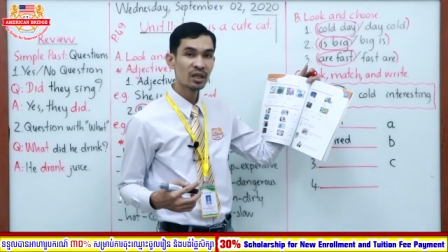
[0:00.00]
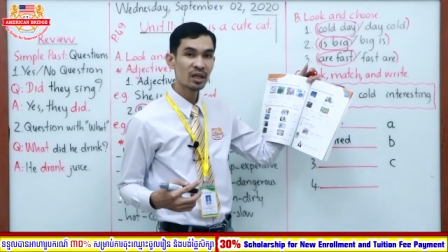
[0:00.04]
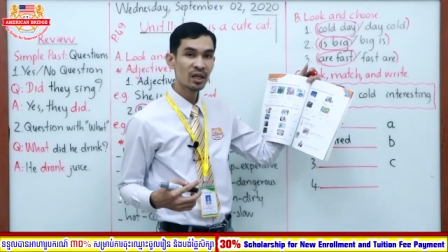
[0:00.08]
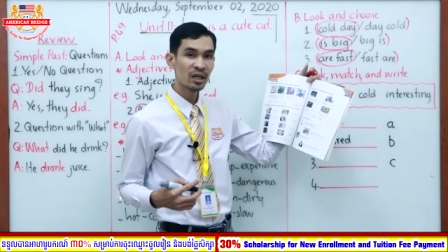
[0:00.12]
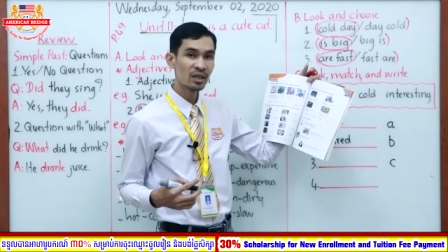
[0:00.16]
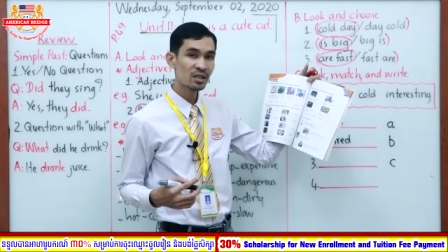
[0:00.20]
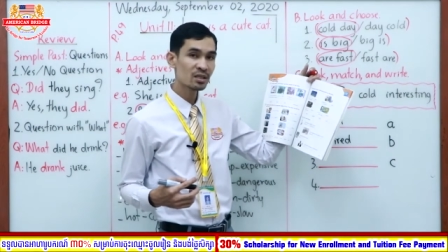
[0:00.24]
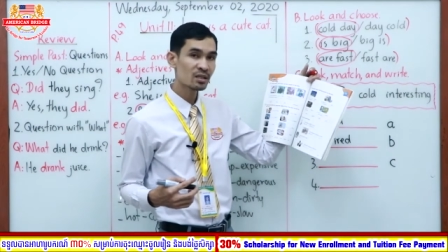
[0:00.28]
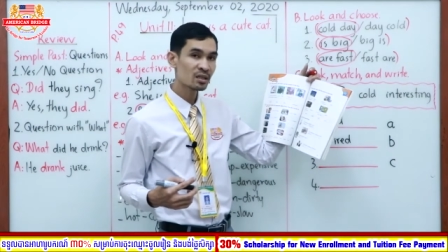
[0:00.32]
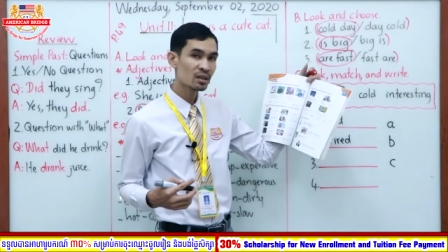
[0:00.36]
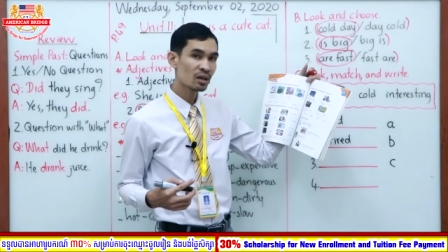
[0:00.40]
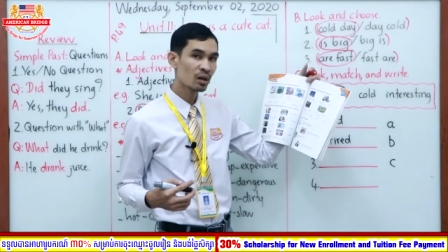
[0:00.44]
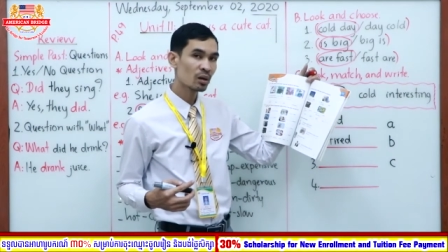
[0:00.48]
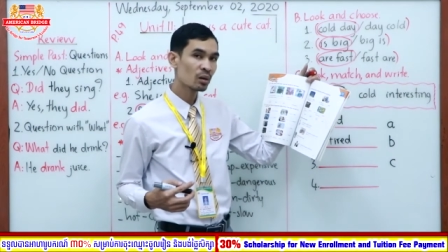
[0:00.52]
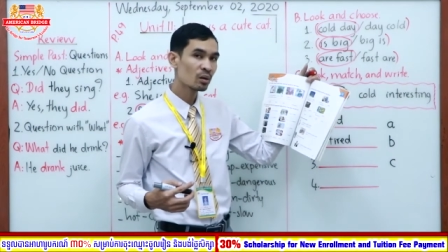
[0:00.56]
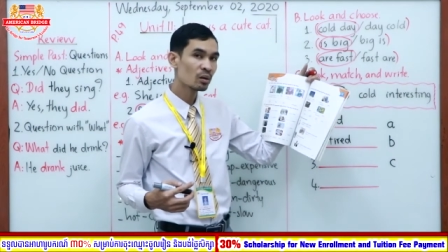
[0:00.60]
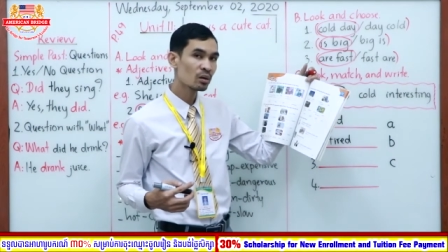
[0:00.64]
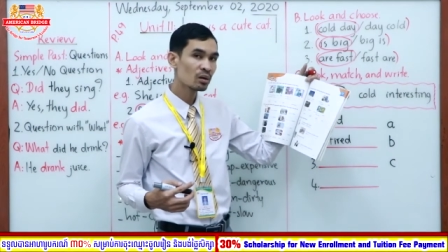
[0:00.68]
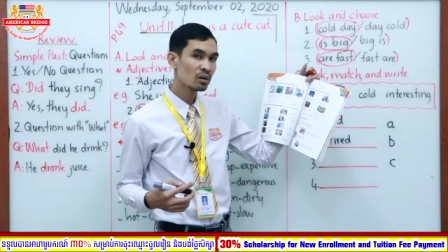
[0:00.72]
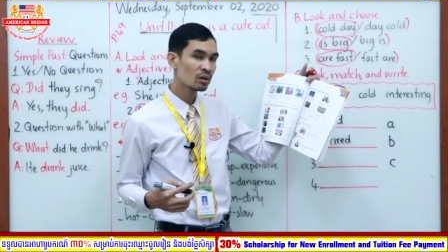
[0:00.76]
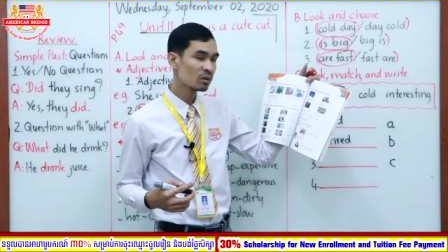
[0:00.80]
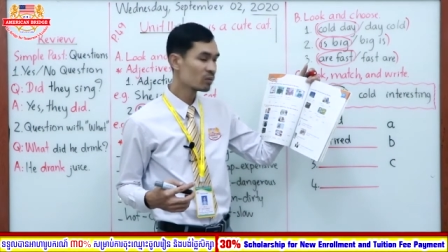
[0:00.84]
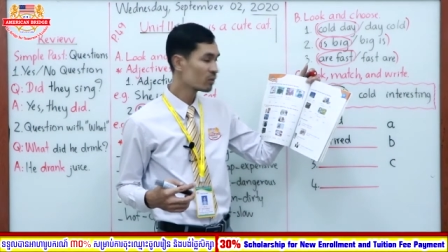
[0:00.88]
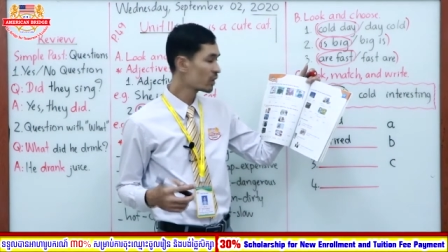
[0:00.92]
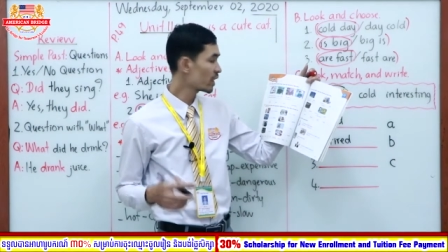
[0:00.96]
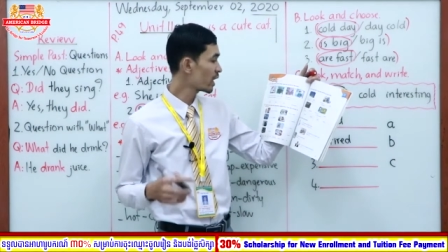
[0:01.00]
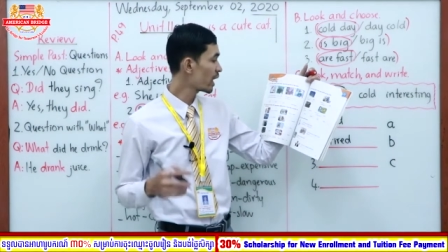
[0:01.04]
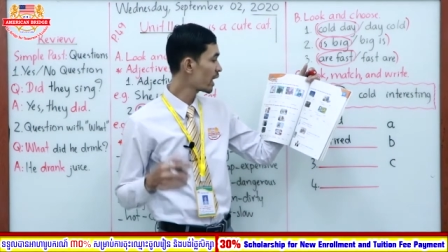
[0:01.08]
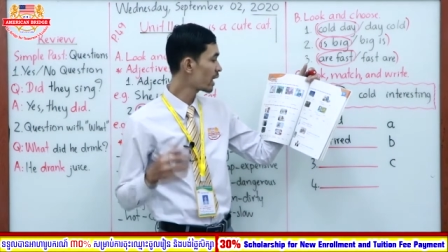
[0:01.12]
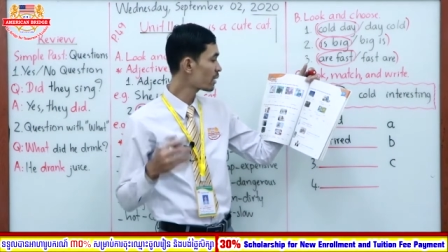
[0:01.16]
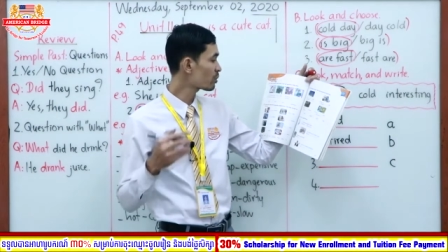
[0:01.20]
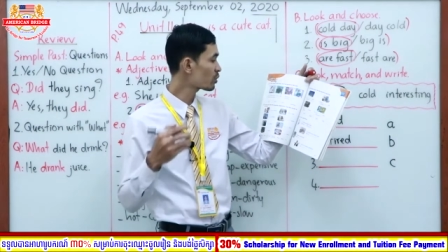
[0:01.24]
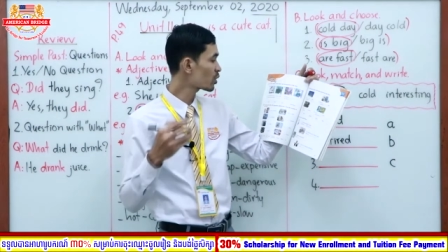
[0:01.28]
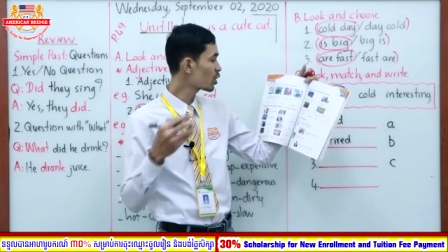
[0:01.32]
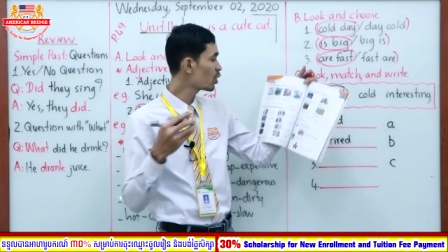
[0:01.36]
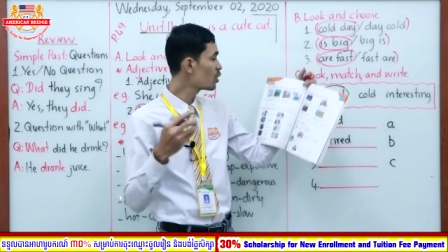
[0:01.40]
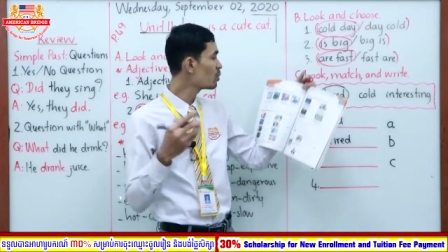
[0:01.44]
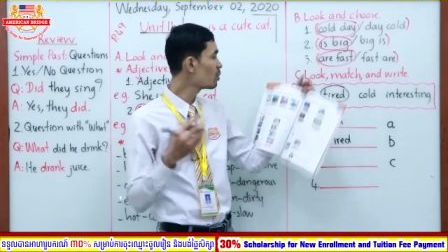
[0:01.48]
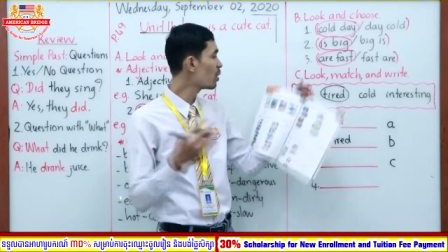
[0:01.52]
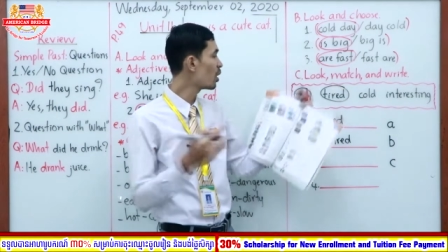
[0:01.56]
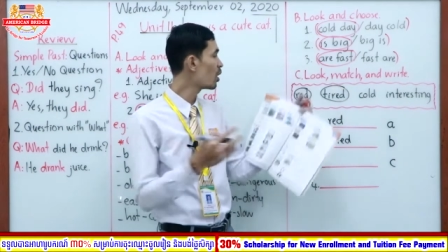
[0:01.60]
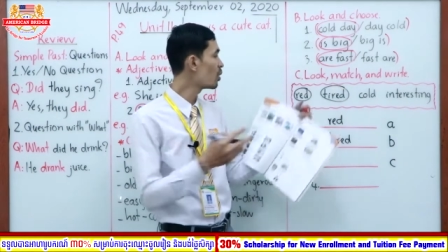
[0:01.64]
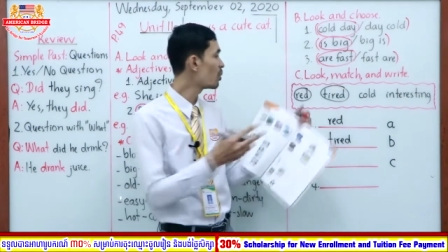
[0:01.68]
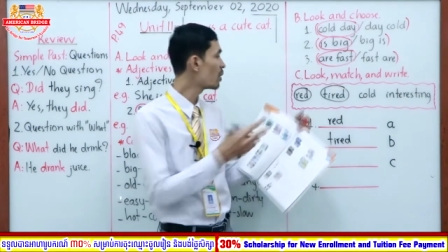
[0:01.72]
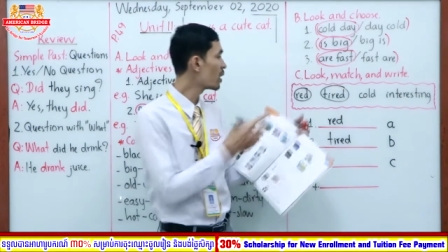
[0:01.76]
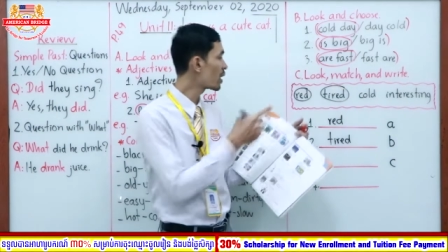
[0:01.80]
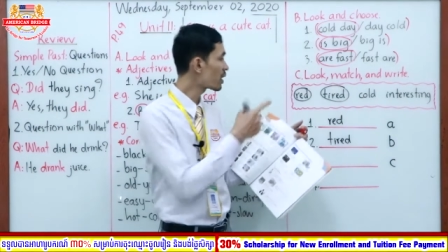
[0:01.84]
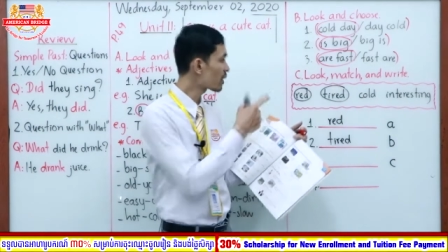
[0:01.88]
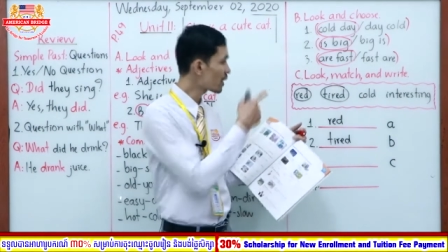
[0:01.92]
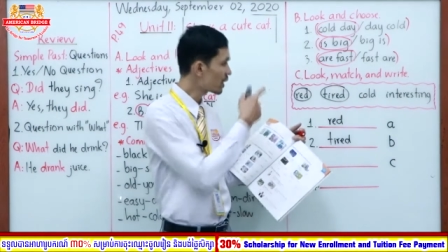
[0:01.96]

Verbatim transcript: It's cold. We have two more words,